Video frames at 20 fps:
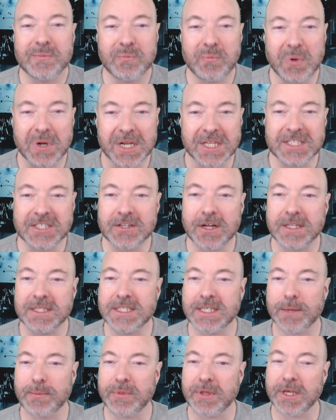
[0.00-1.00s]
but it's not
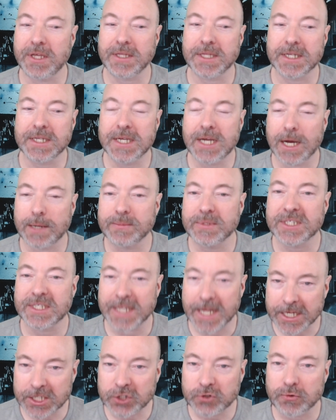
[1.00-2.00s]
something that comes
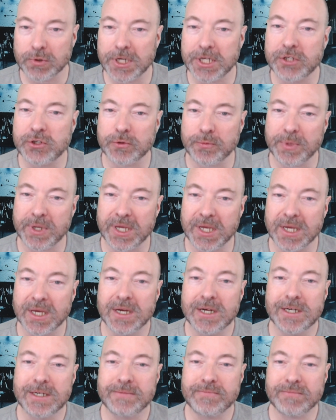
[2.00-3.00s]
naturally to me
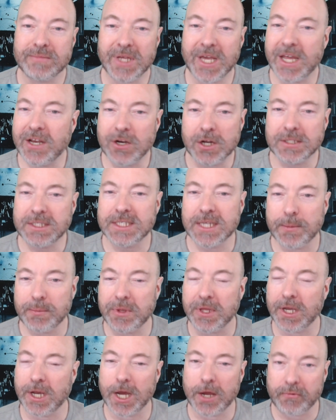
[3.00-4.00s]
and not
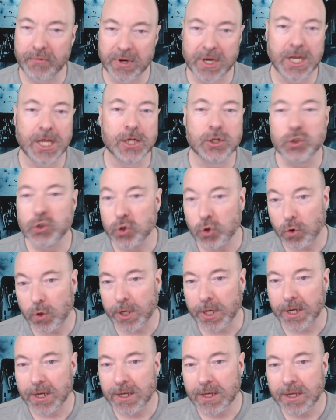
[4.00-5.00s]
something I really enjoy.